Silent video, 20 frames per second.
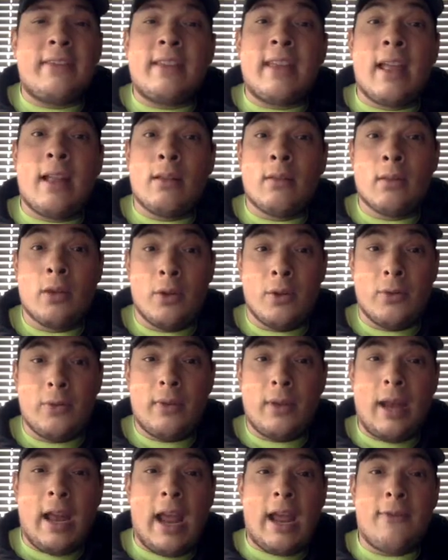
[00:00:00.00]
get loose.
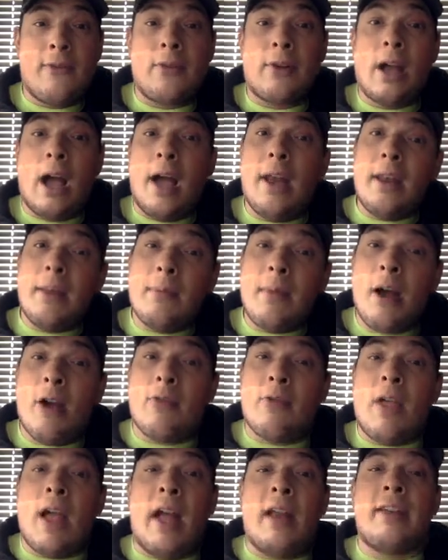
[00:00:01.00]
And I had forgotten
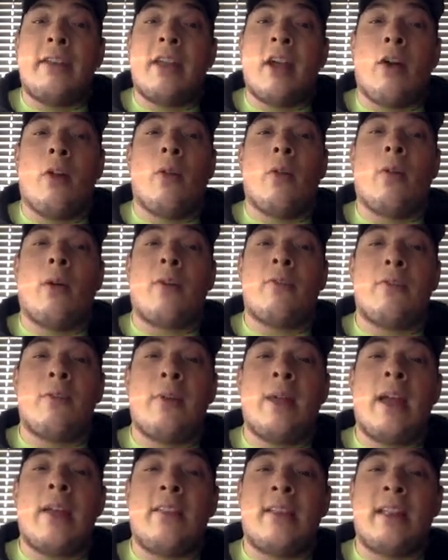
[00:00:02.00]
about that until a few
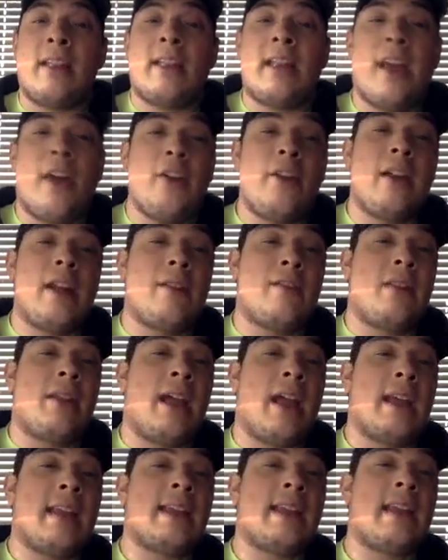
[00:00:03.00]
days into carrying the
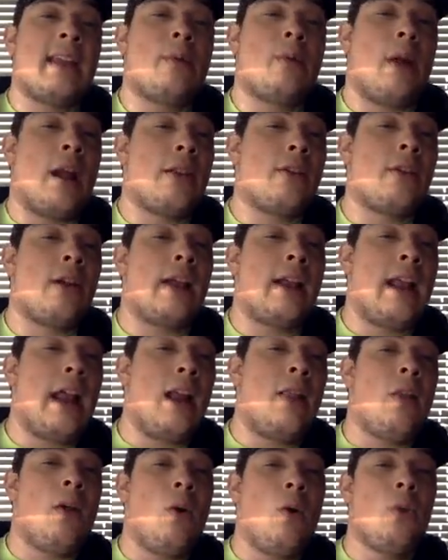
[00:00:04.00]
19 when I took it out
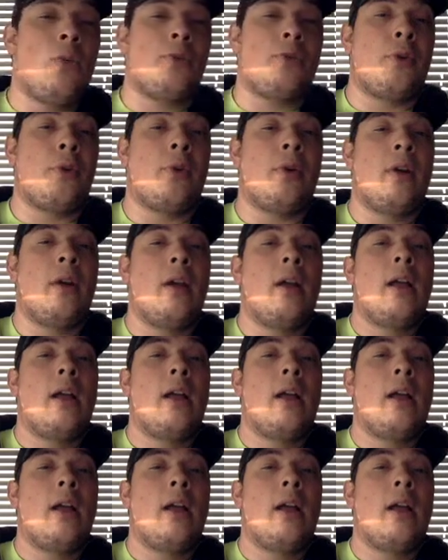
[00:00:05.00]
of the holster